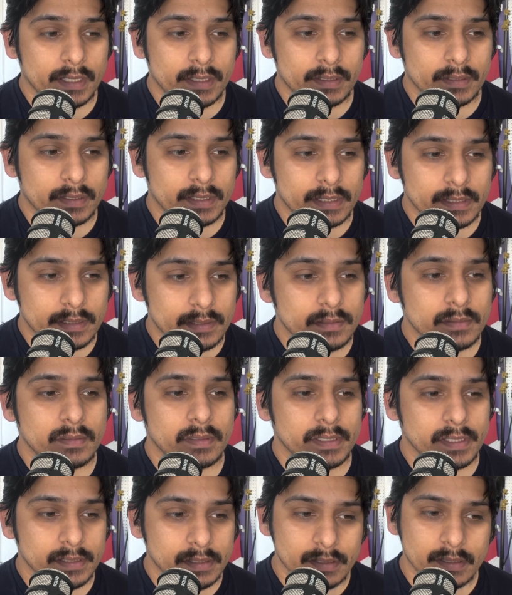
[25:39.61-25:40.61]
and it's
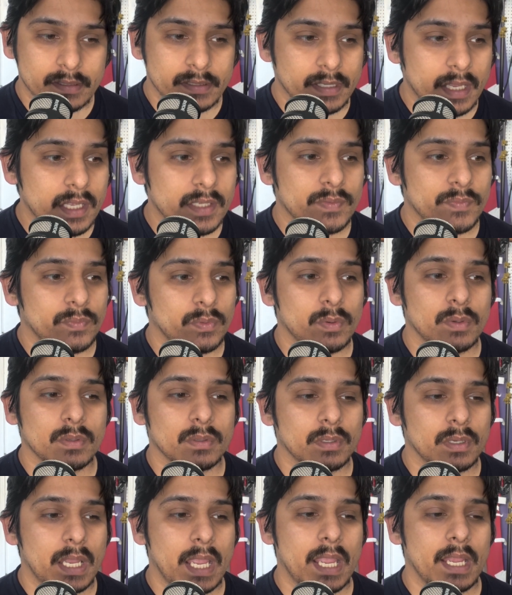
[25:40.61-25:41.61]

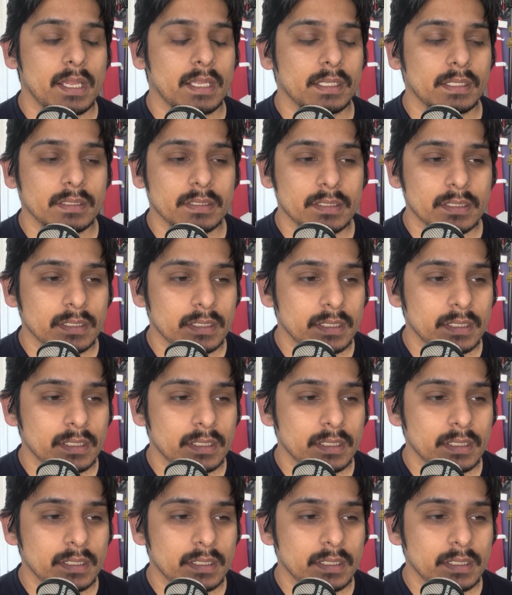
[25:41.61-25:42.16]
successful and